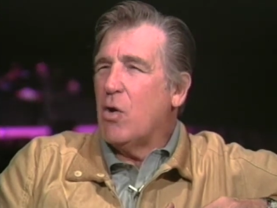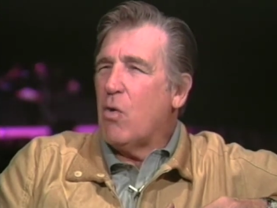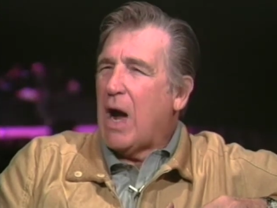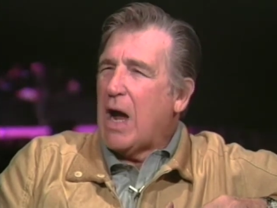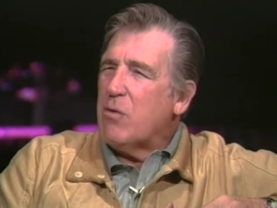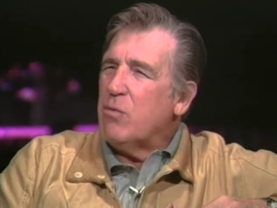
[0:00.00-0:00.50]

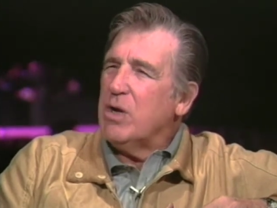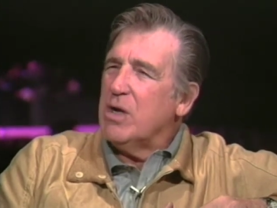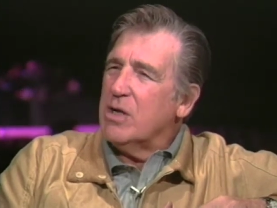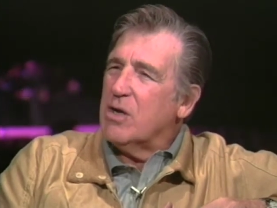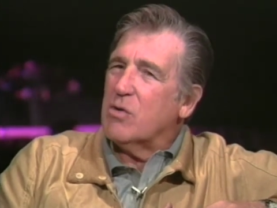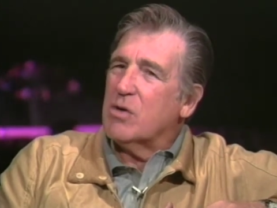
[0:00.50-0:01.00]
know, I
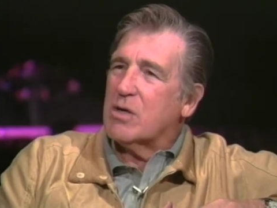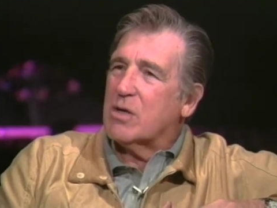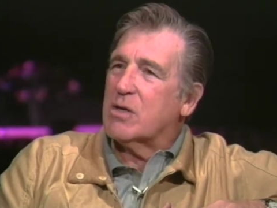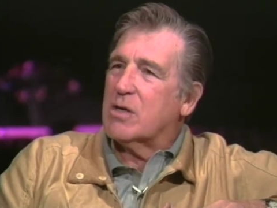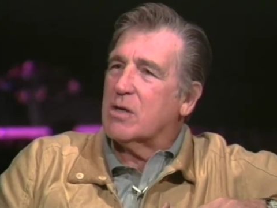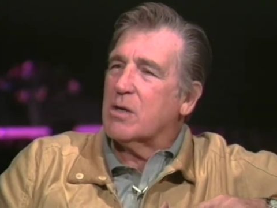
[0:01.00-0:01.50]
really don't.
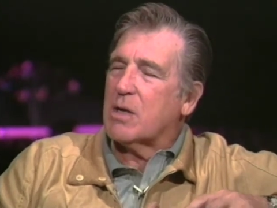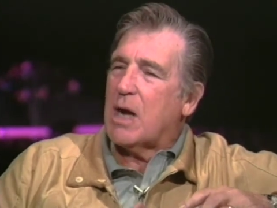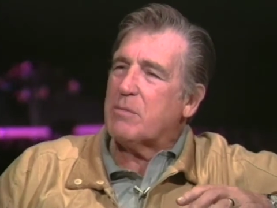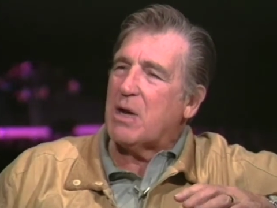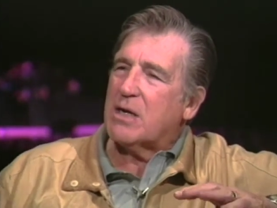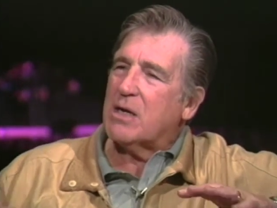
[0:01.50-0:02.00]

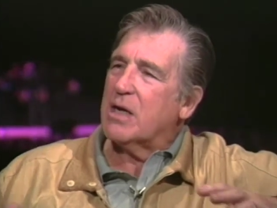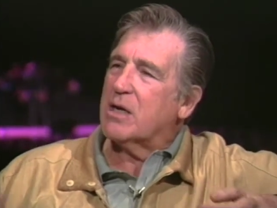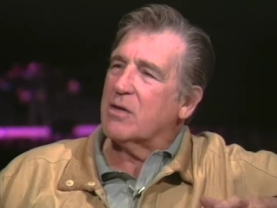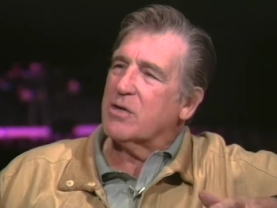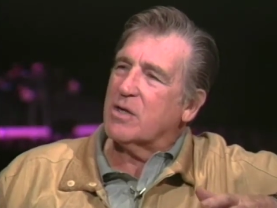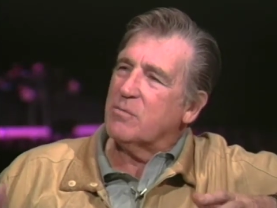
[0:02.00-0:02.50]
I'm not like
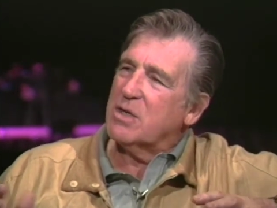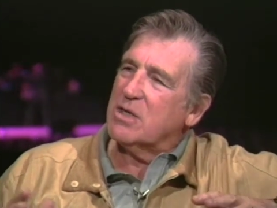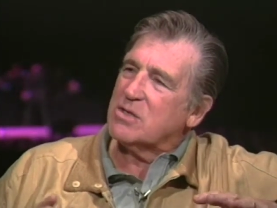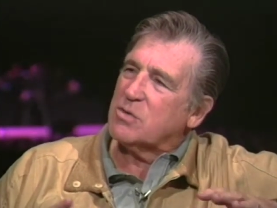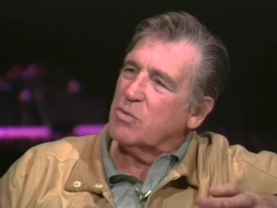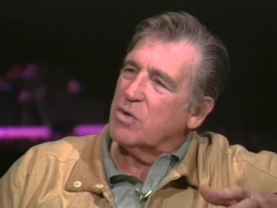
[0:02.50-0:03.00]
other
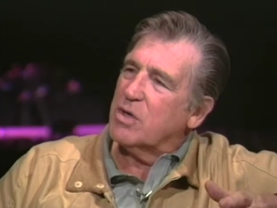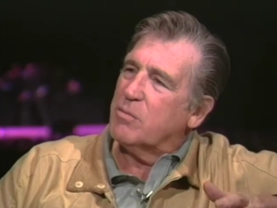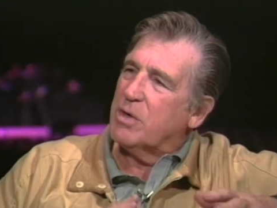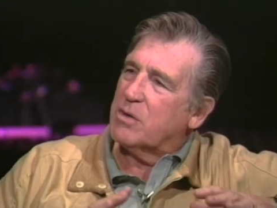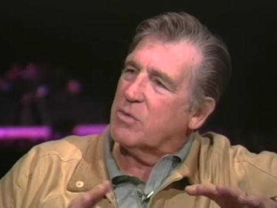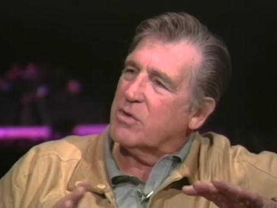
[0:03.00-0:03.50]
comedians and worrying
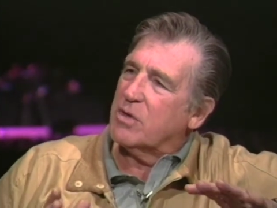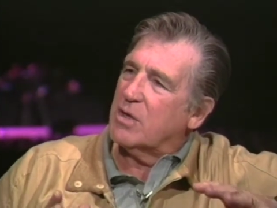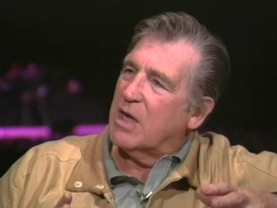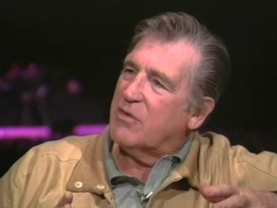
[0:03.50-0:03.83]
about whether the laugh